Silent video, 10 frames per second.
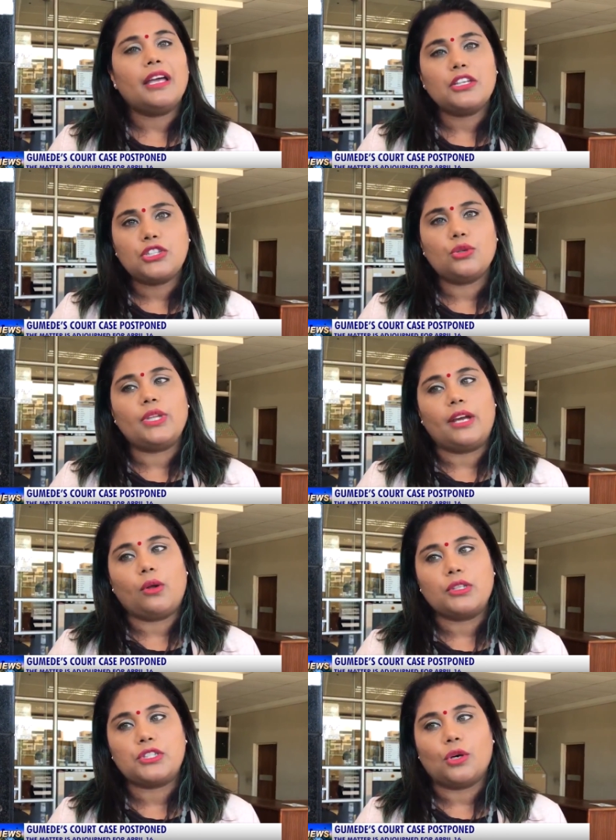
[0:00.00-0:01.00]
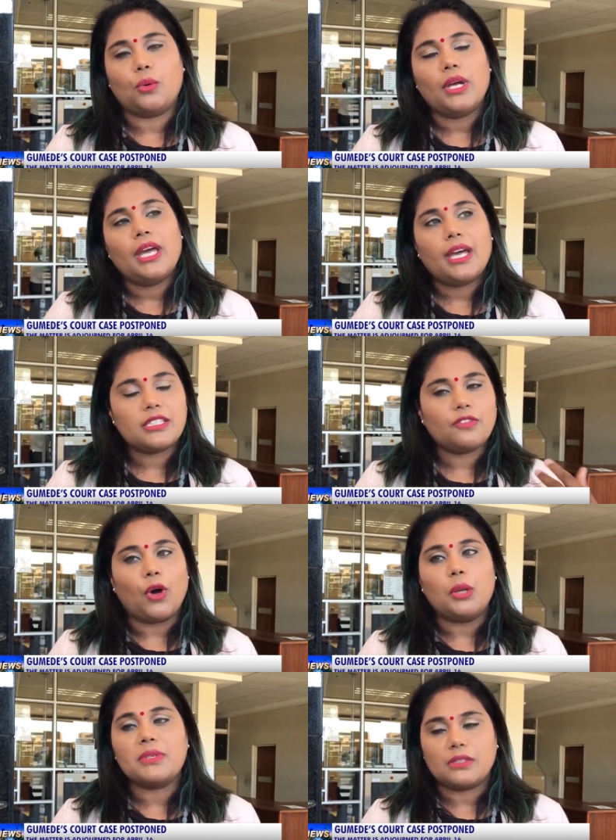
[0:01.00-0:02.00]
Added to that also is
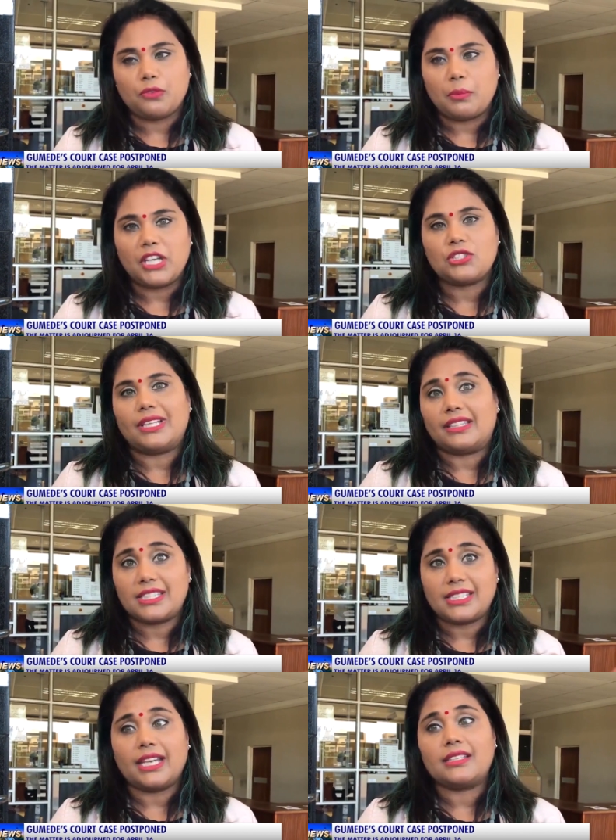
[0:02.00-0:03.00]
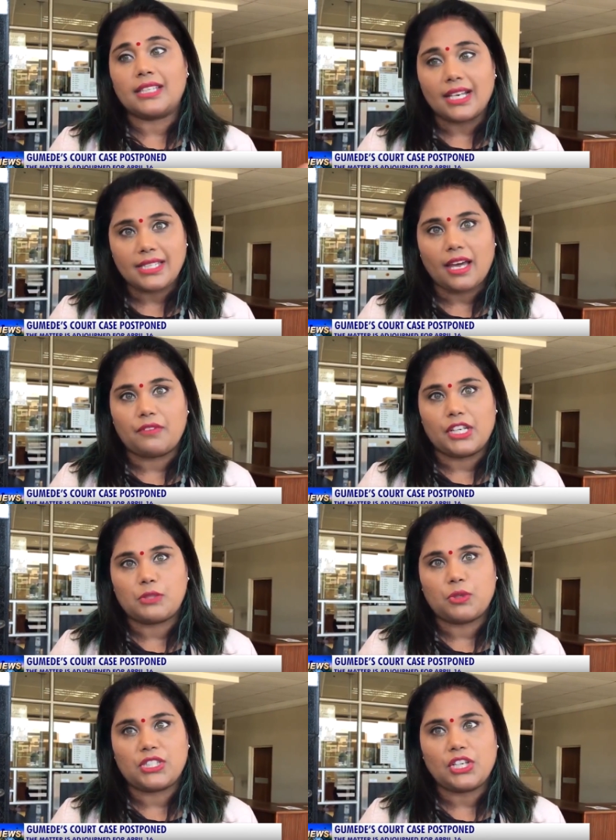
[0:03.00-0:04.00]
the voluminous information that the state does have
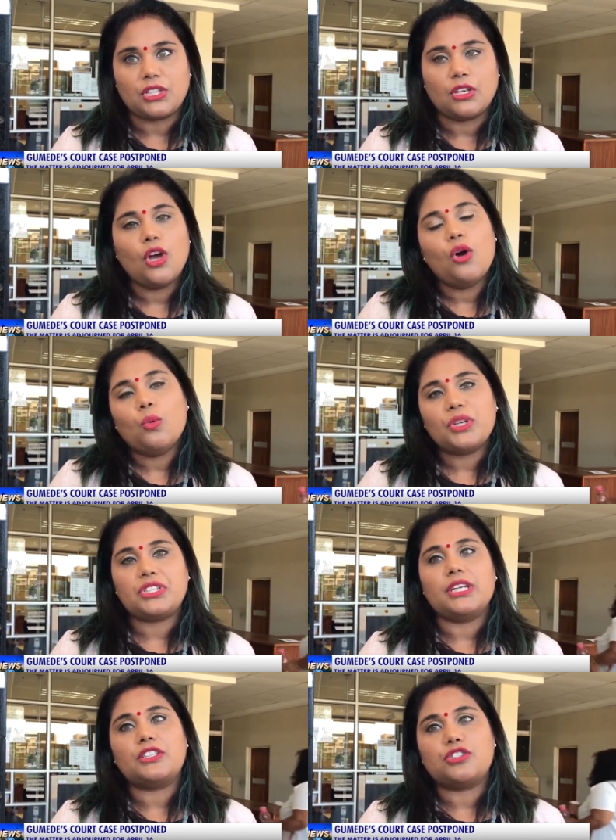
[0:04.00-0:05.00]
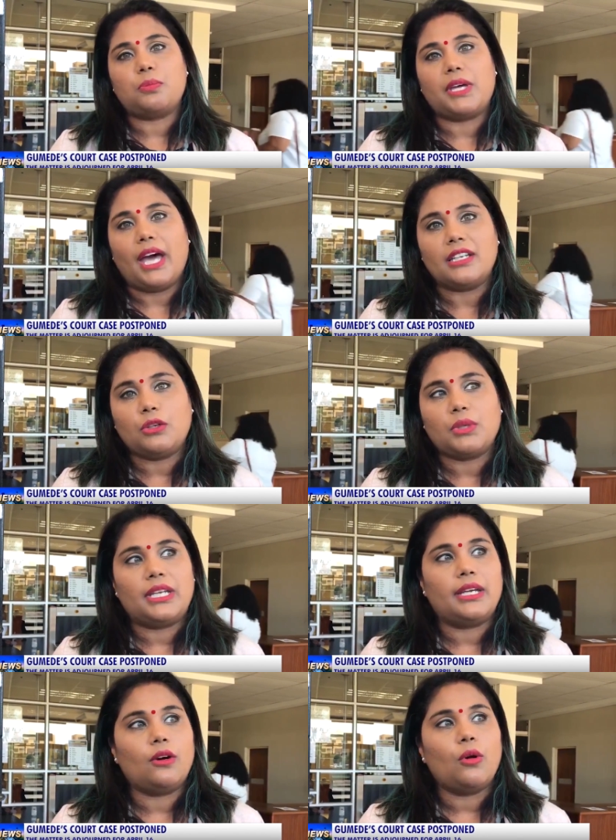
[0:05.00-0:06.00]
in its possession, which needs to be
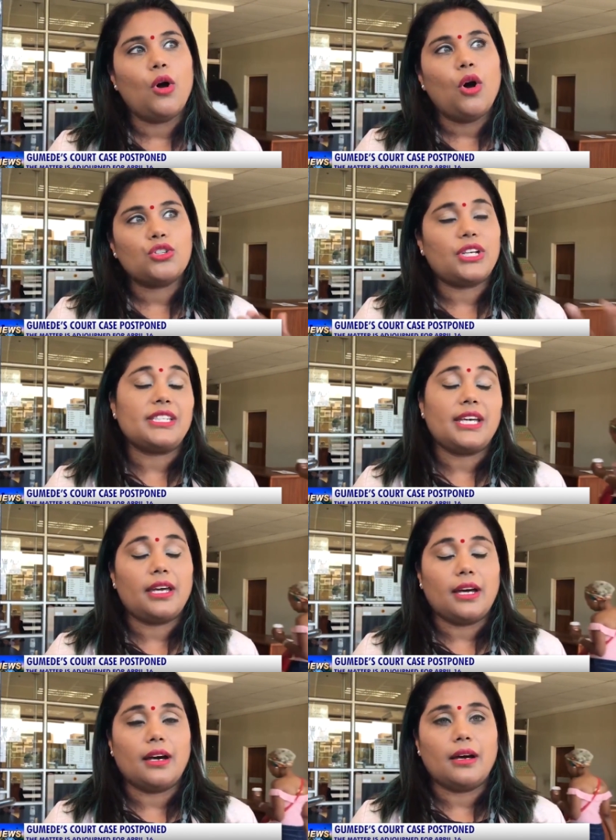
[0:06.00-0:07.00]
adequately, should I say,